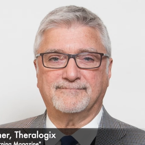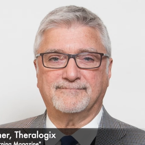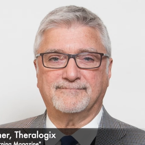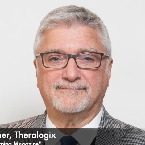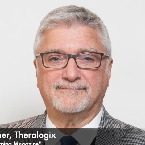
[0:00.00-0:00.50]

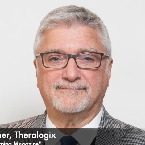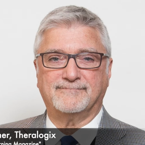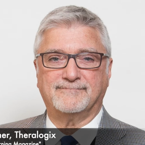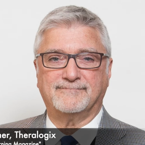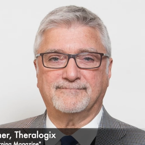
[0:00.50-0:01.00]

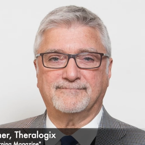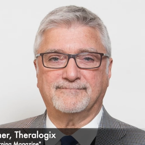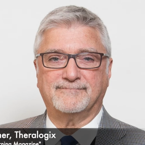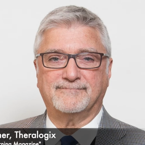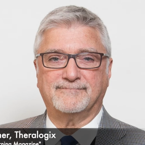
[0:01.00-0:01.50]

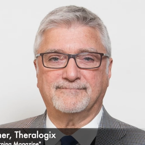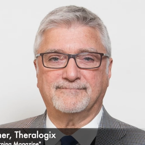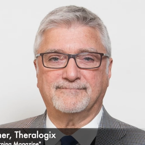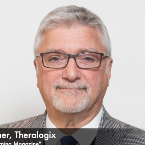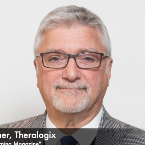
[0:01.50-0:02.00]

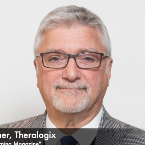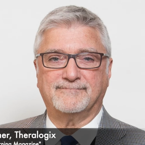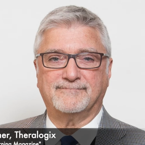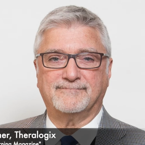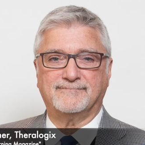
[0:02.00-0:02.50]

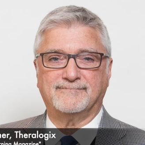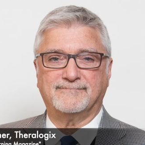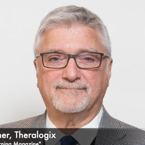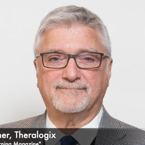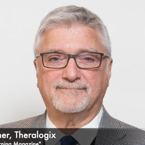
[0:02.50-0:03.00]

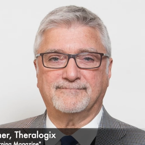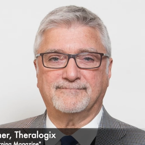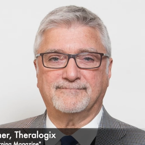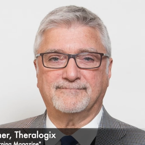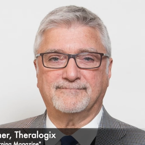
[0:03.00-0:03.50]

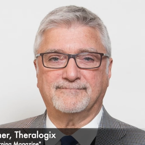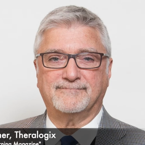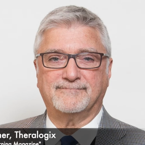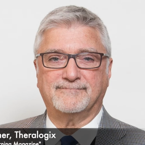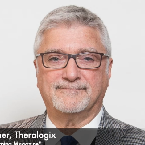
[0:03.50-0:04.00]

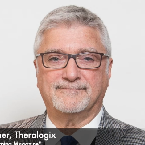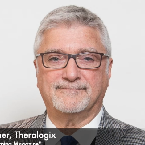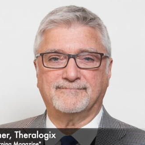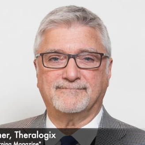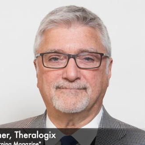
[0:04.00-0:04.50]

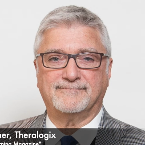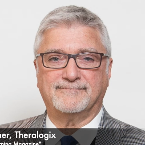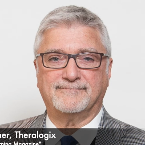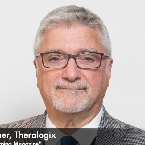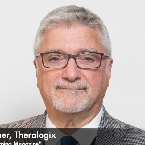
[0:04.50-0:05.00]

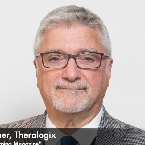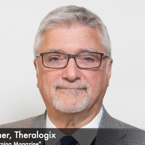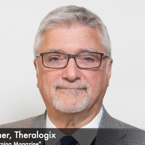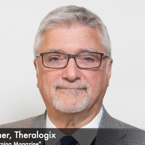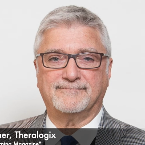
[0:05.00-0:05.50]

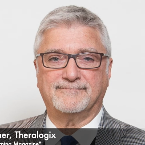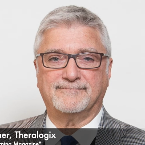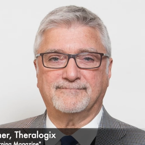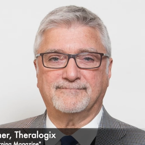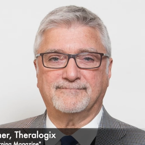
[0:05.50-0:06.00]

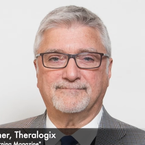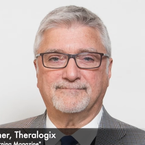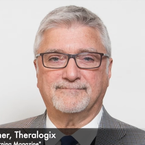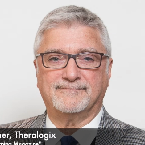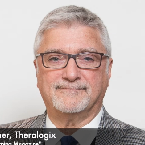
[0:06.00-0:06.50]

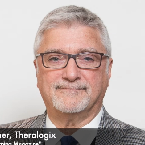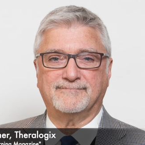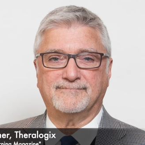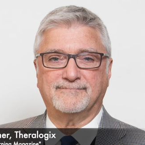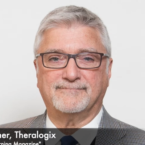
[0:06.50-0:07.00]

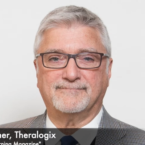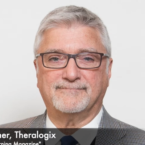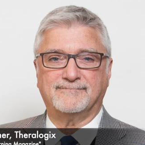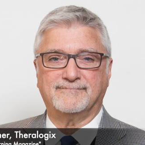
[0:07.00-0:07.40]
[no speech]